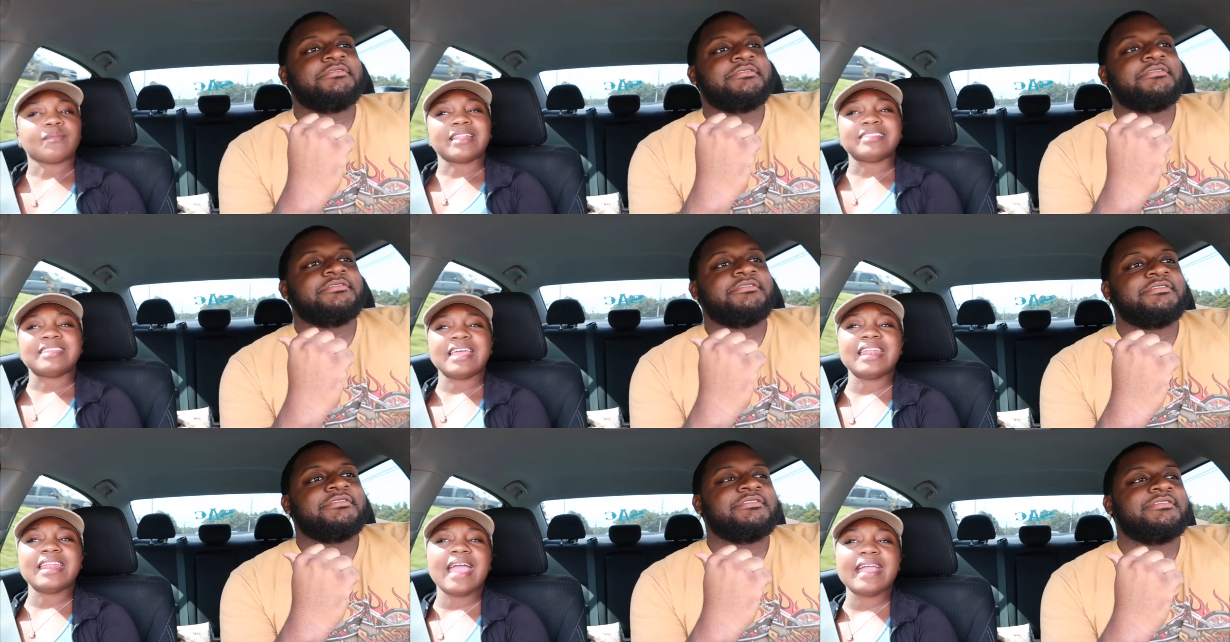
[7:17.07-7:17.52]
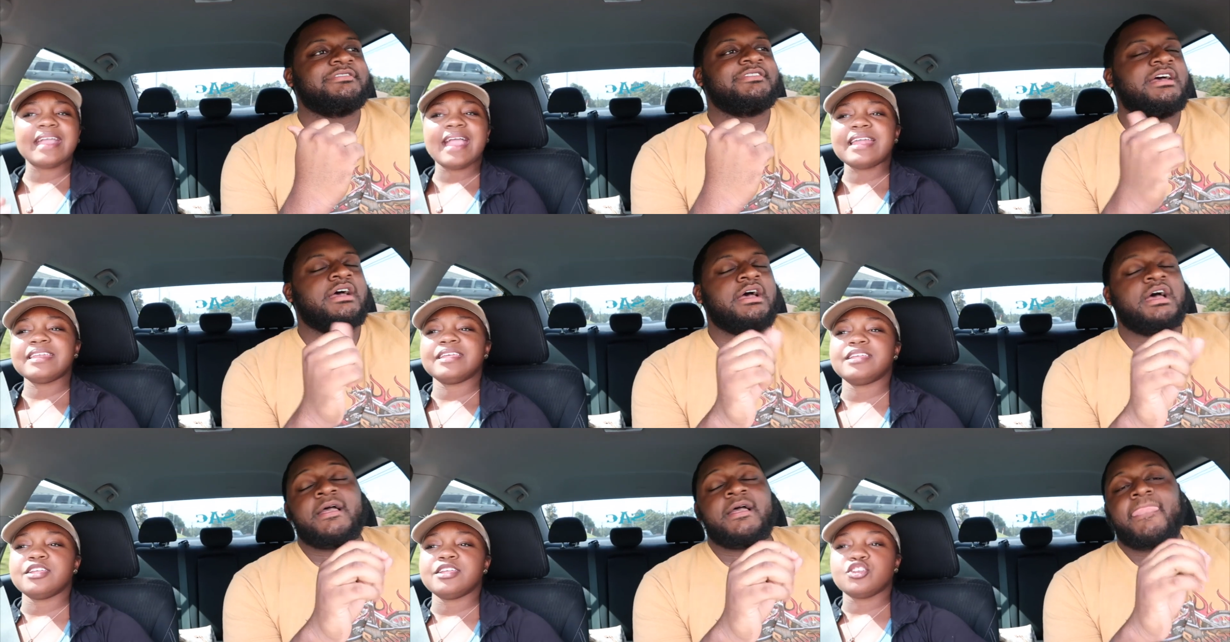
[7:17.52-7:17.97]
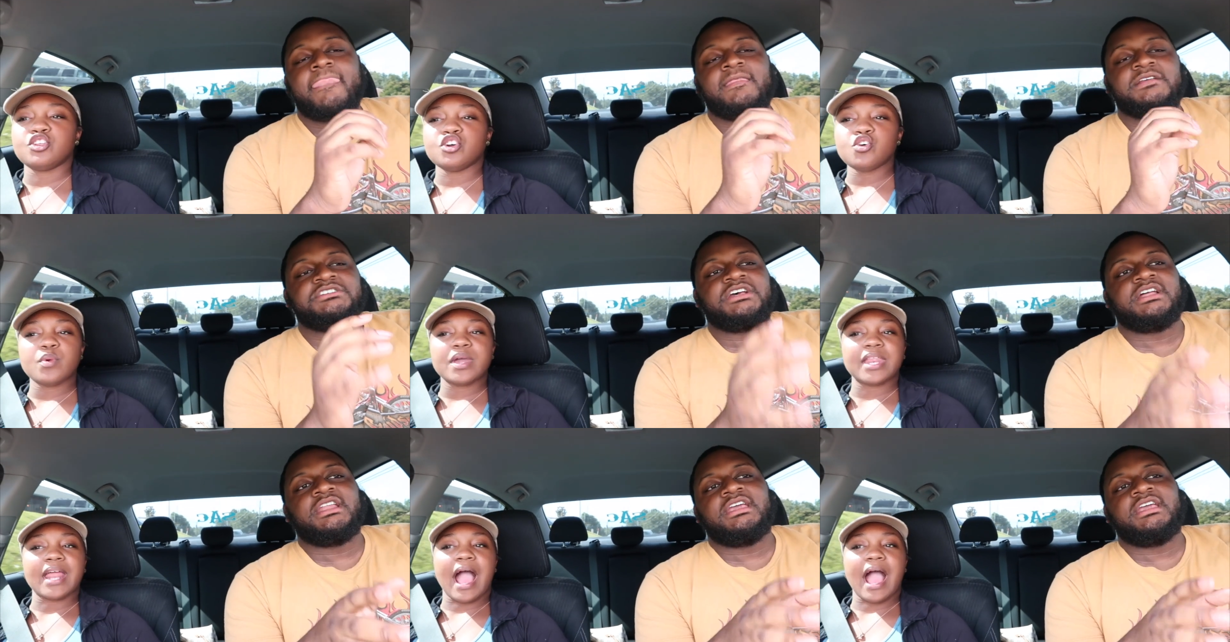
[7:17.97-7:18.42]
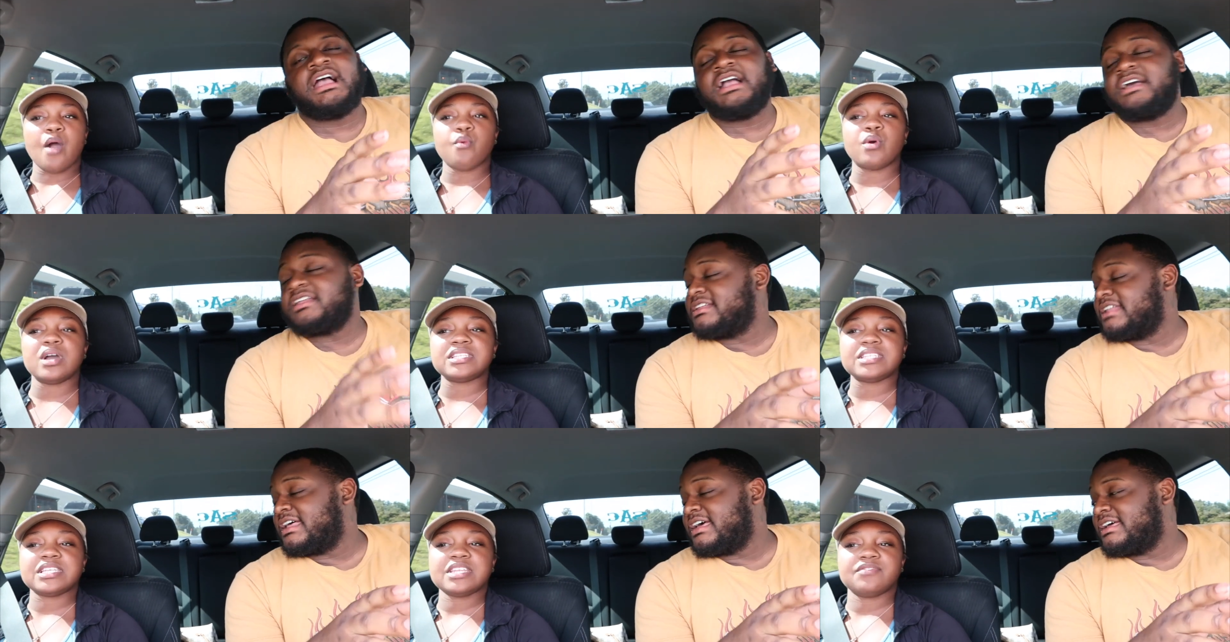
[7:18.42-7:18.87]
Speaker 1: that ain't got nothing to do with it.
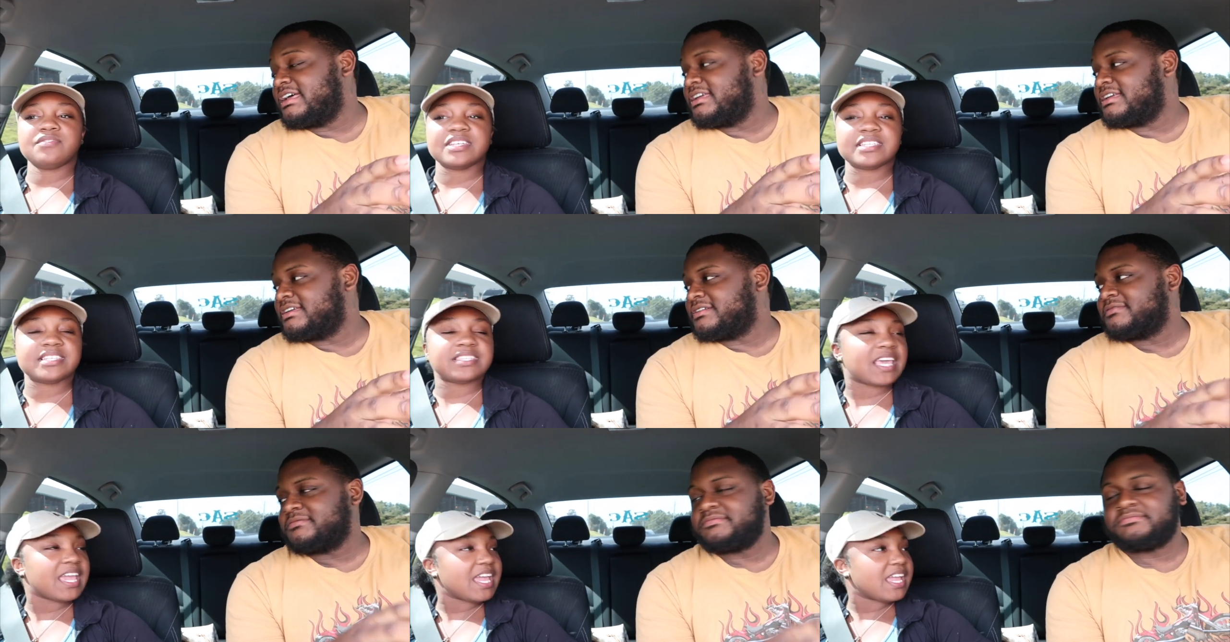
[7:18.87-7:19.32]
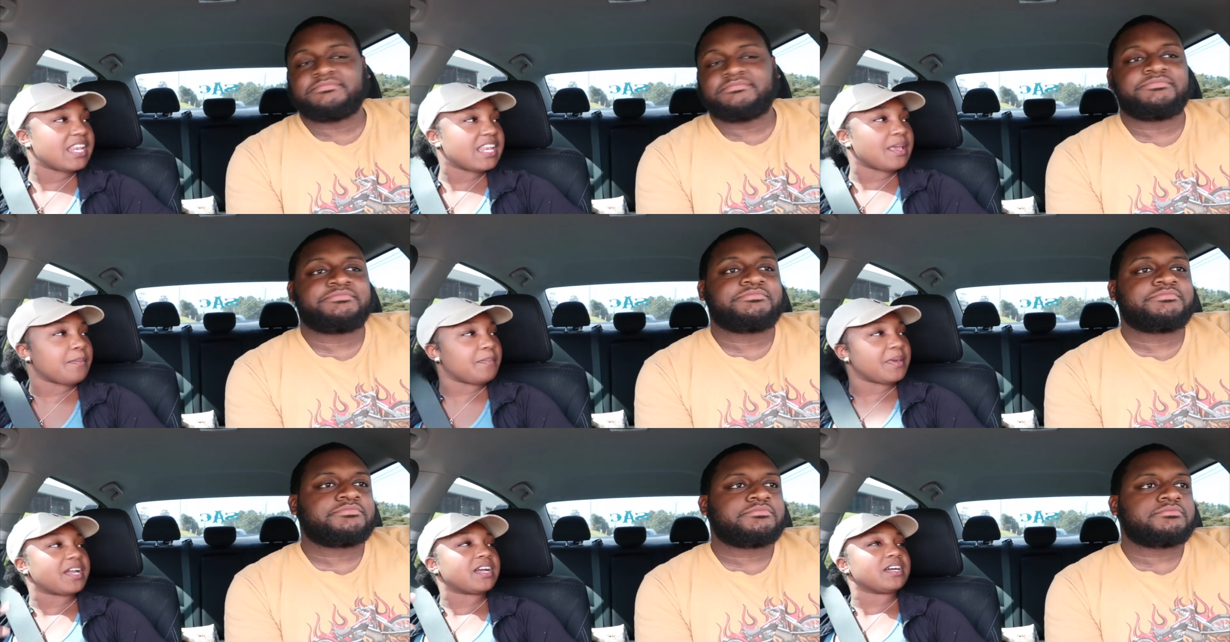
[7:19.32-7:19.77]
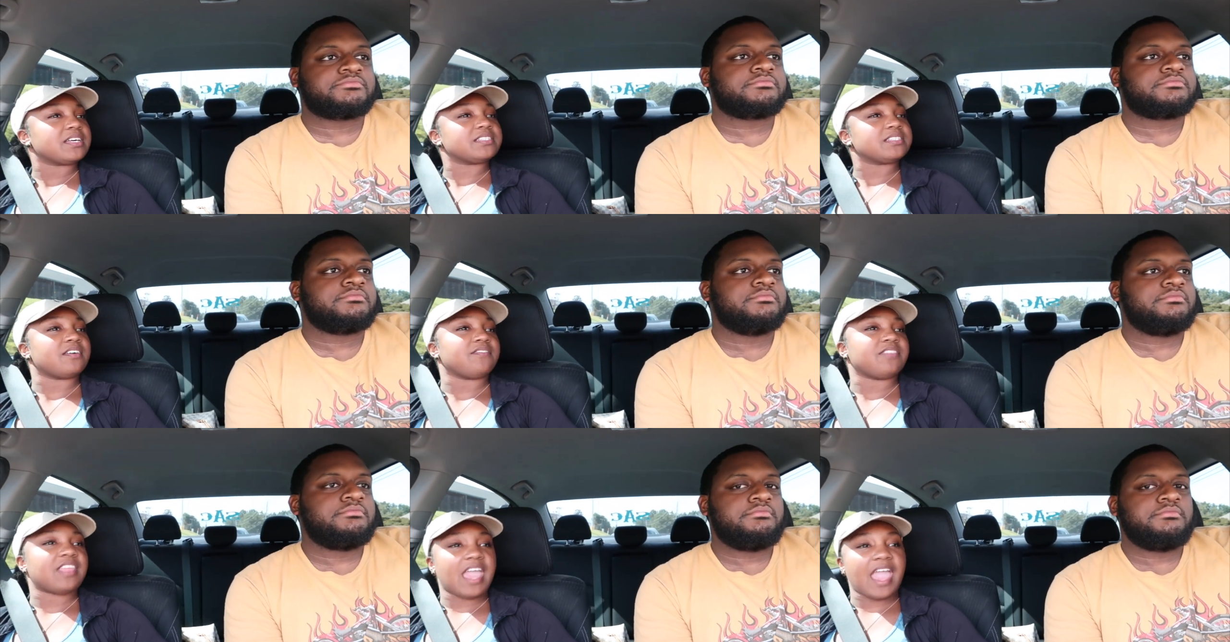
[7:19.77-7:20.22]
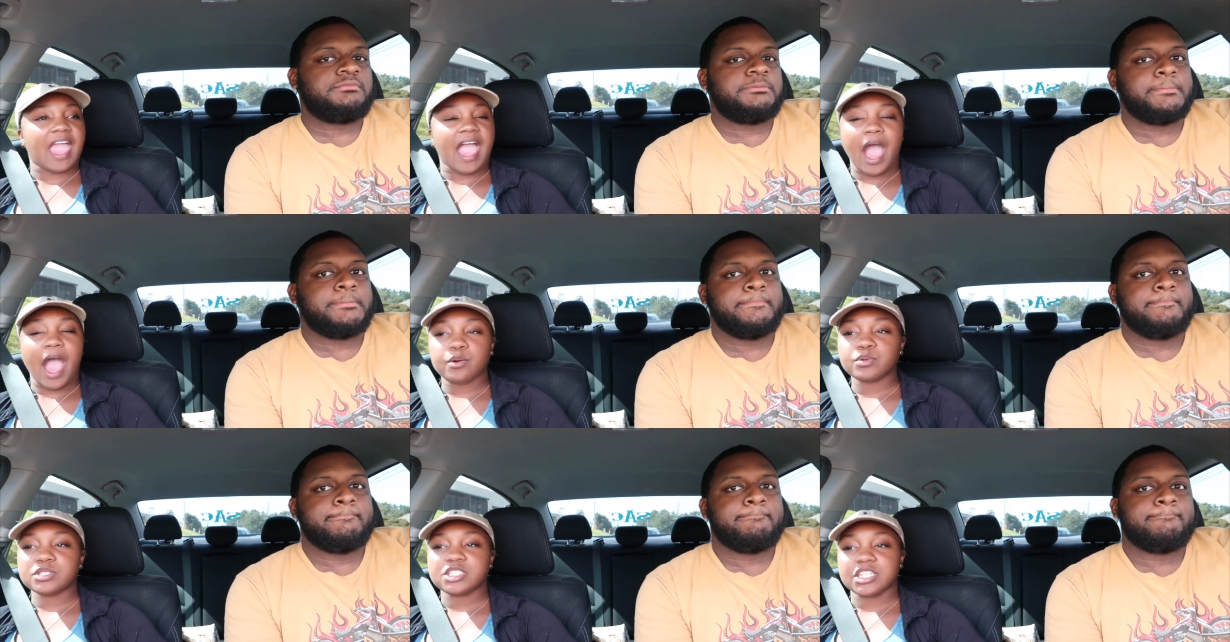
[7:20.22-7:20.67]
I wasn't even saying it because of
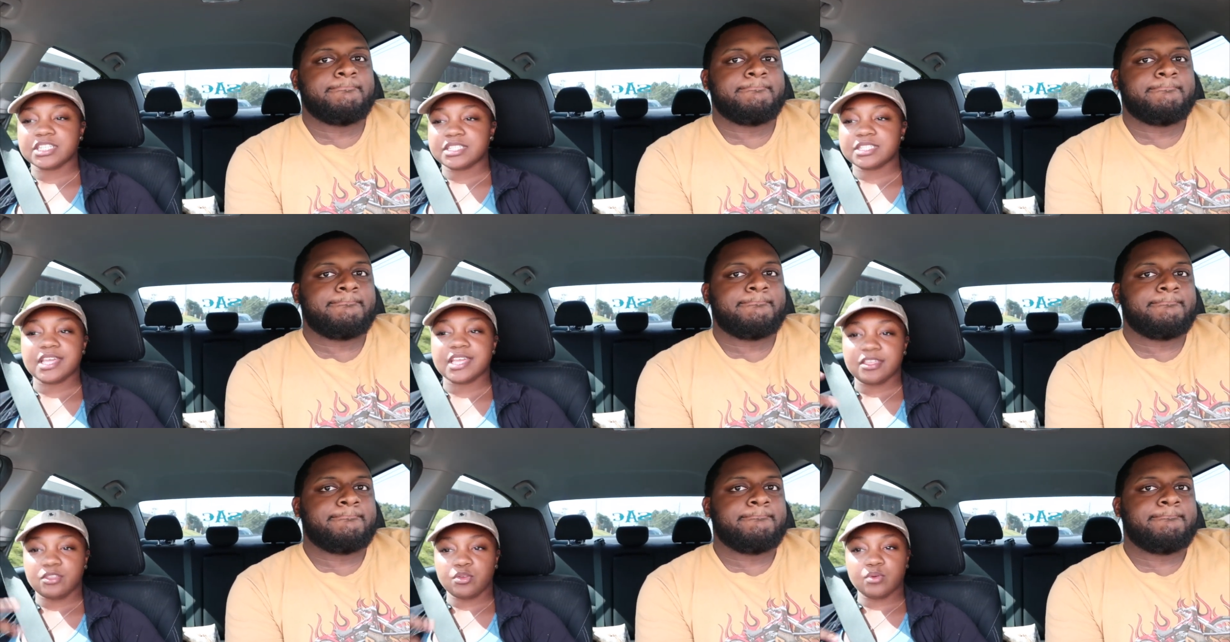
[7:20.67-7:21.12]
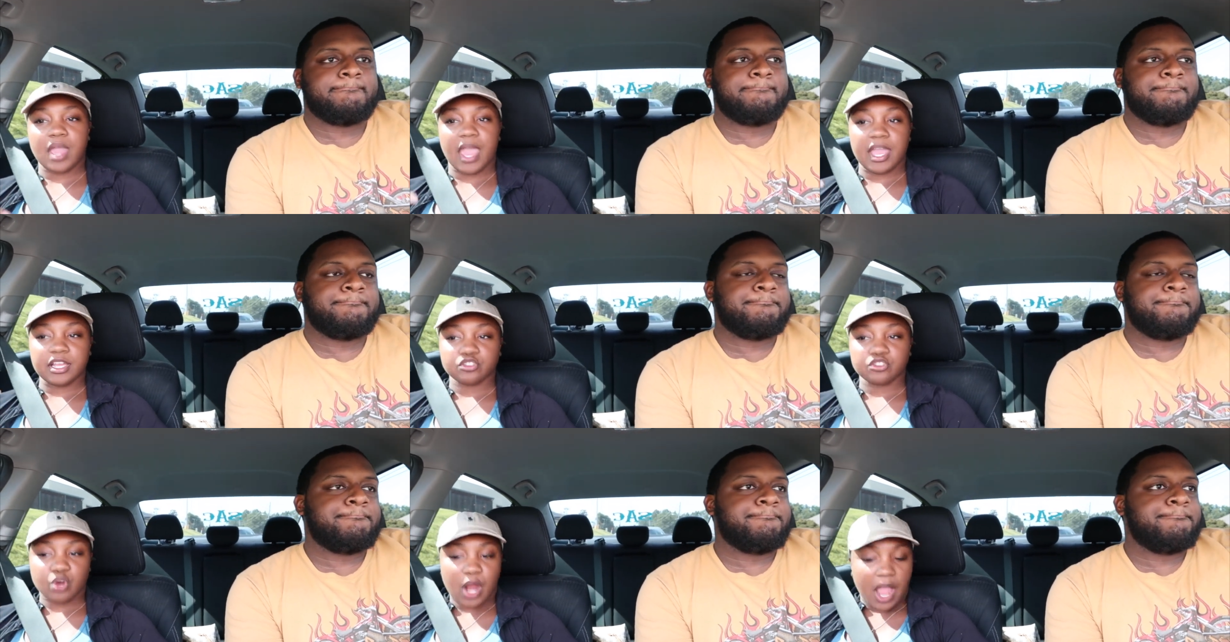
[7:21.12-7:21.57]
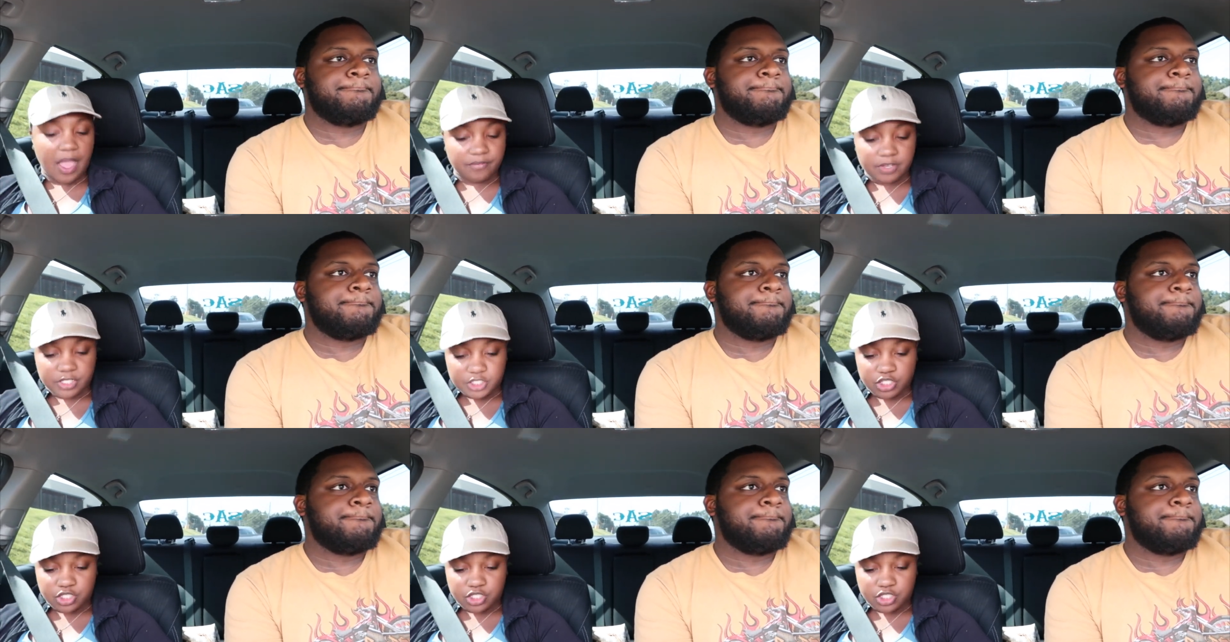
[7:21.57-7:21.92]
that. I was just saying you can't drive in